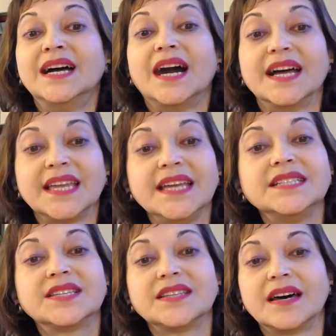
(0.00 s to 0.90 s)
I
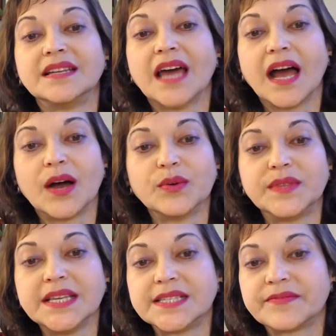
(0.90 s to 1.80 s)
hinted on how
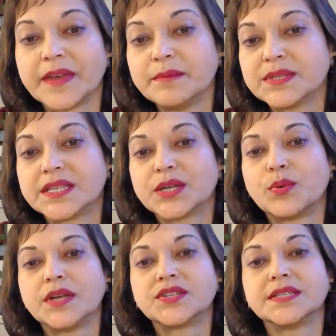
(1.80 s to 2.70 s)
these famous
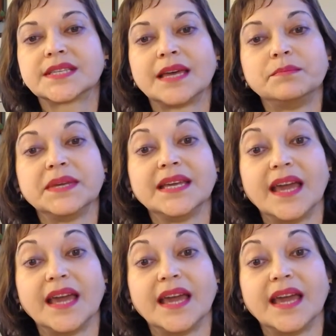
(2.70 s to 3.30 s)
equations can be